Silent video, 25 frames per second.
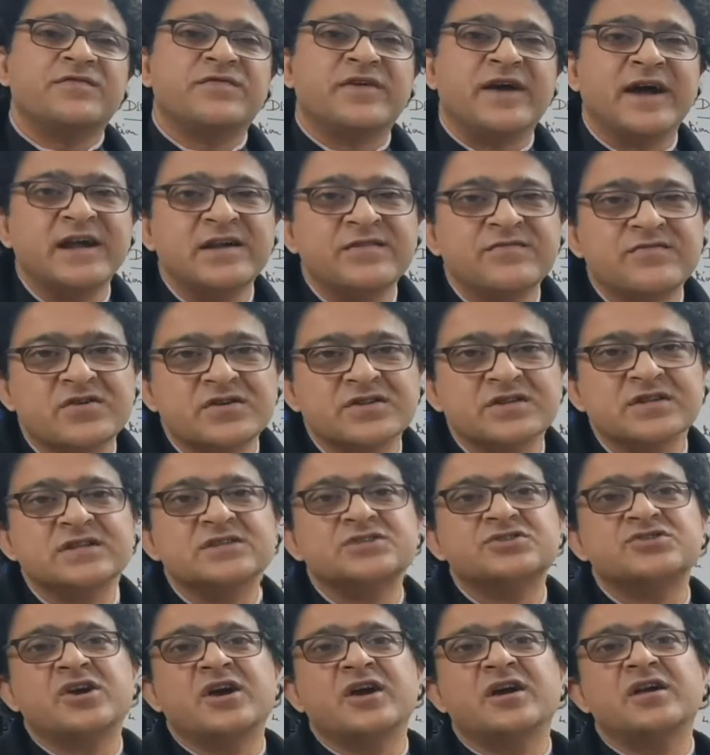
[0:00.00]
fight for the
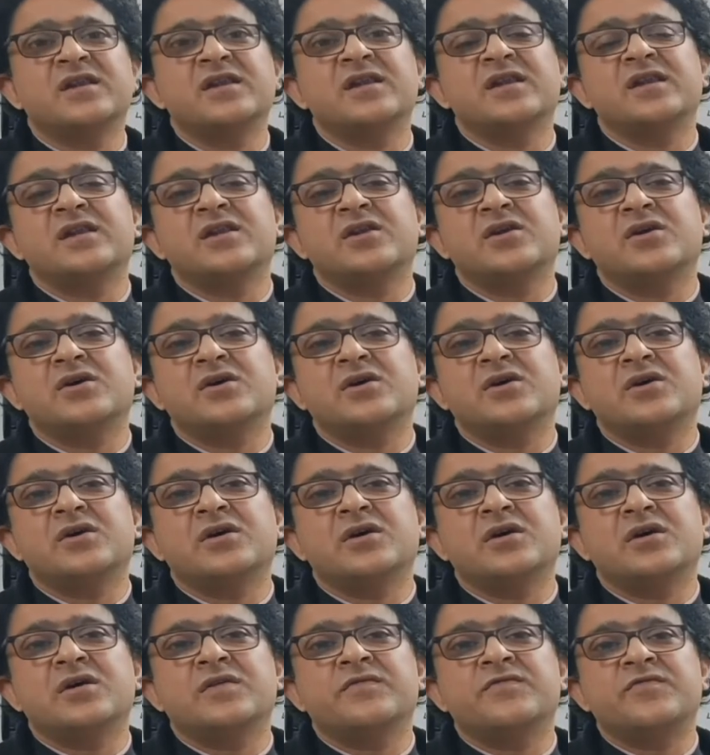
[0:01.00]
struggle
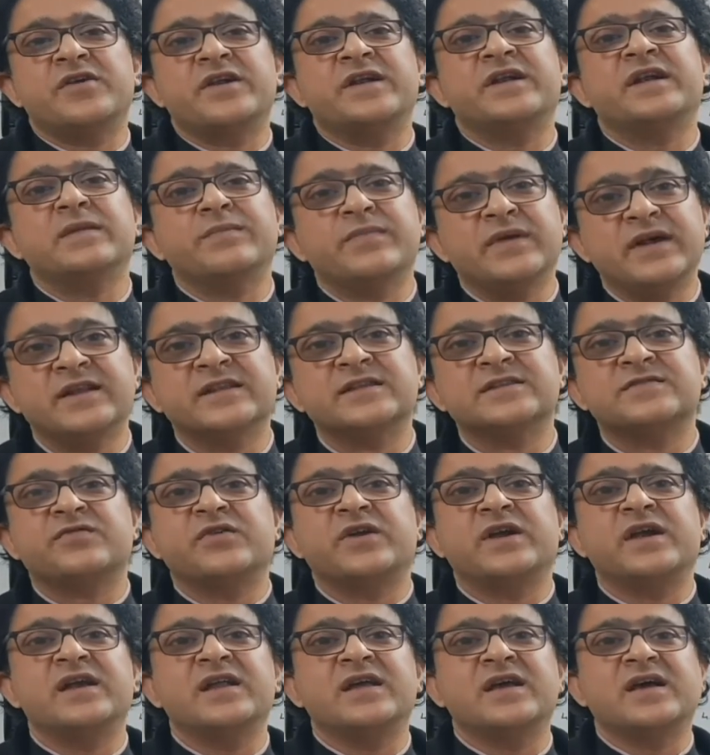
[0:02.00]
for independence
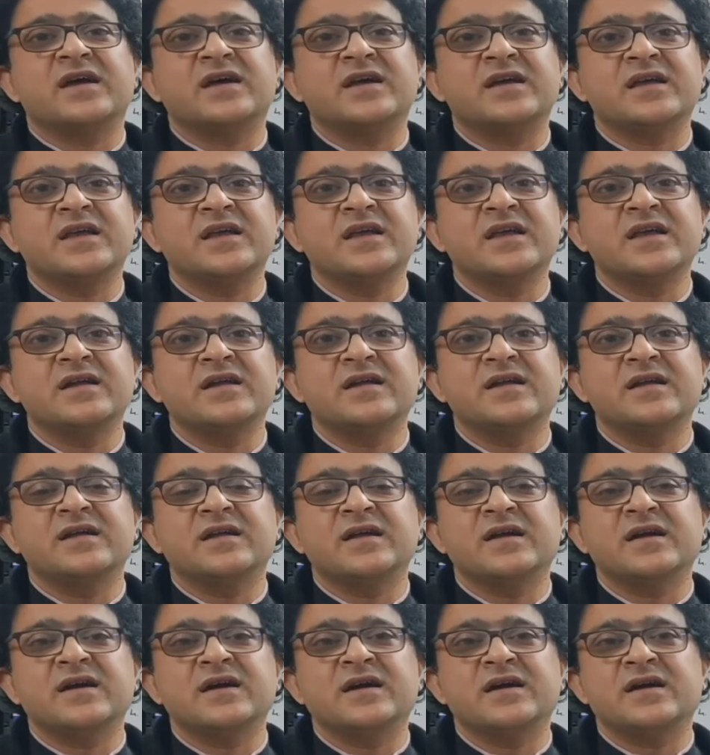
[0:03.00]
for India, he
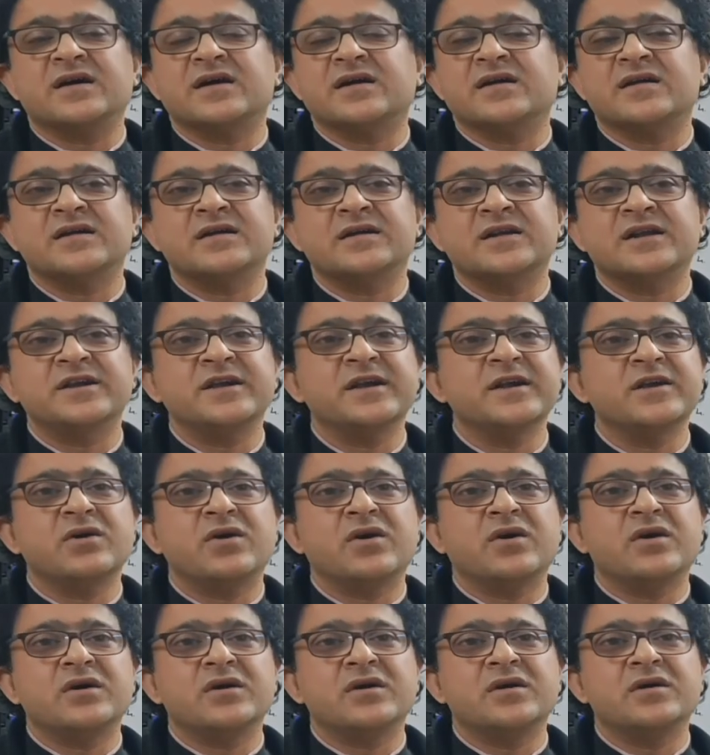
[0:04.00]
did it.
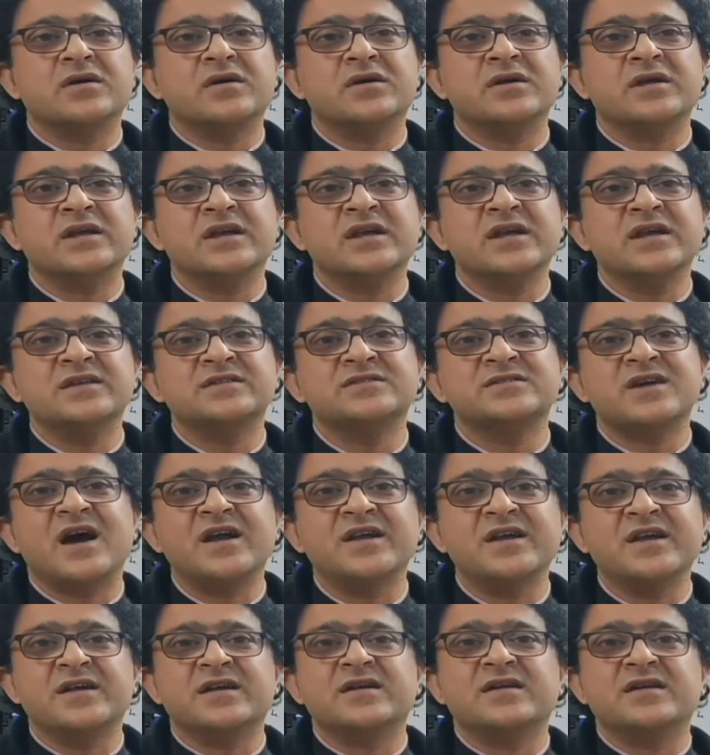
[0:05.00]
He
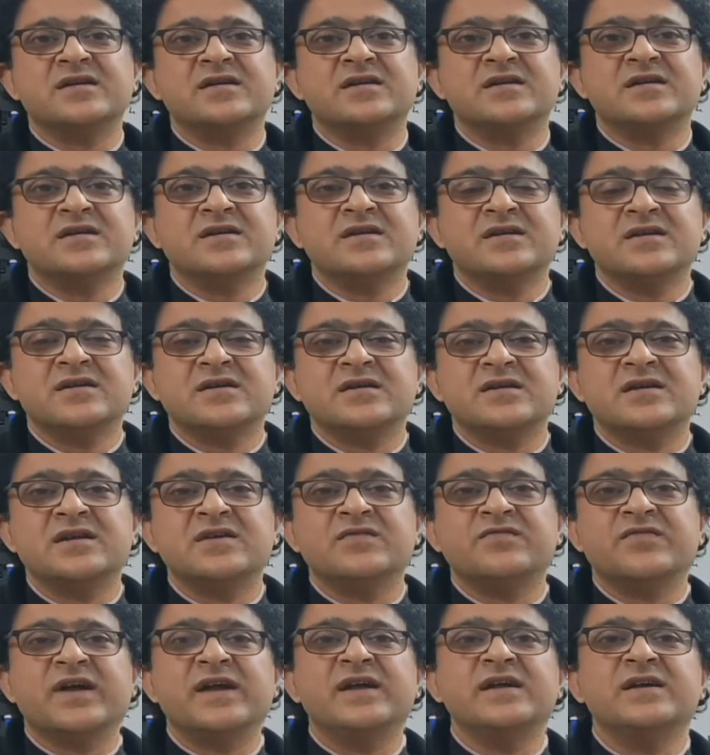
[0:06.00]
started.
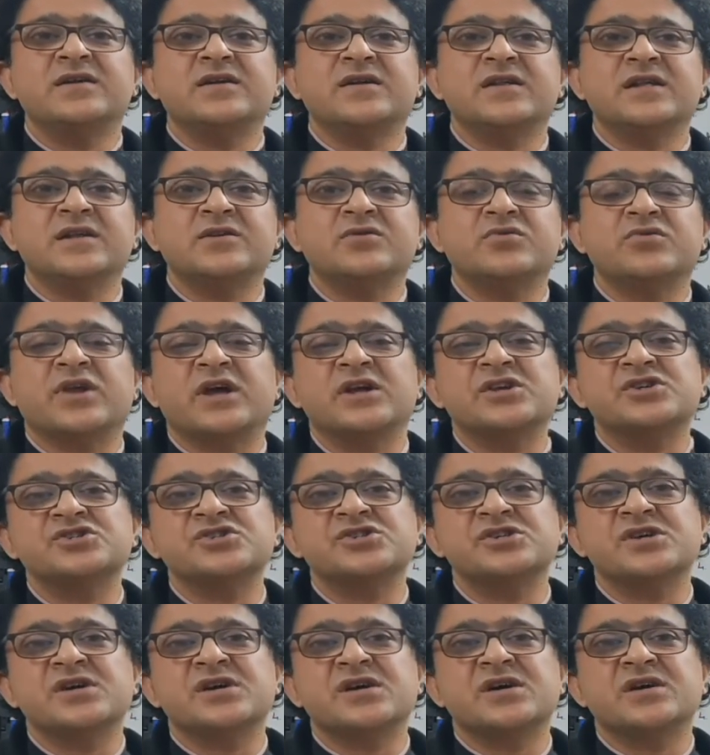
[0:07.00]
He went to
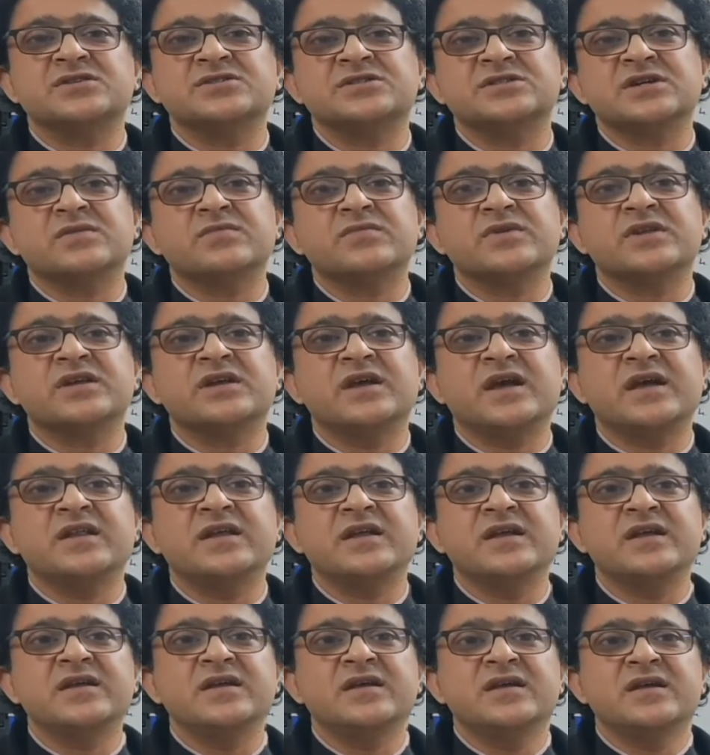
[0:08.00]
Russia, Germany,
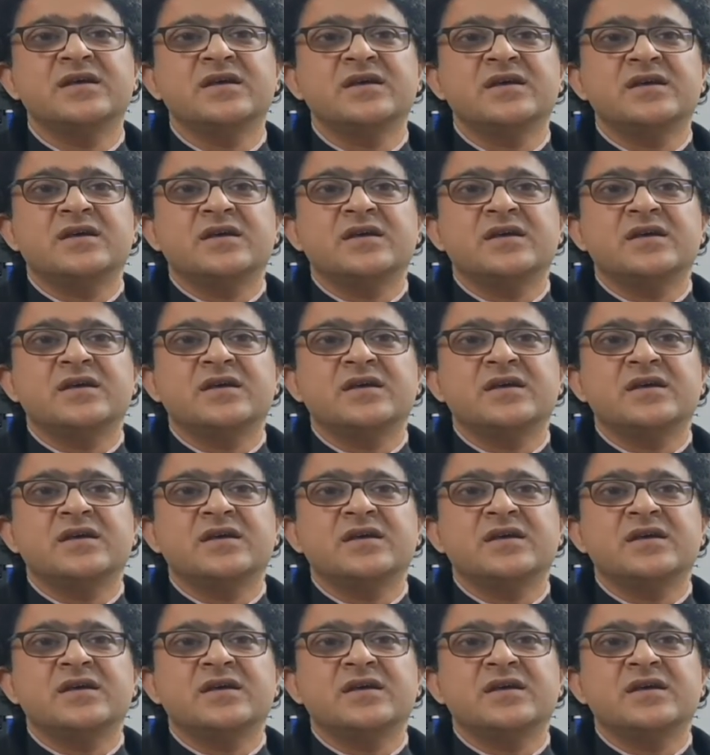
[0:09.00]
and he,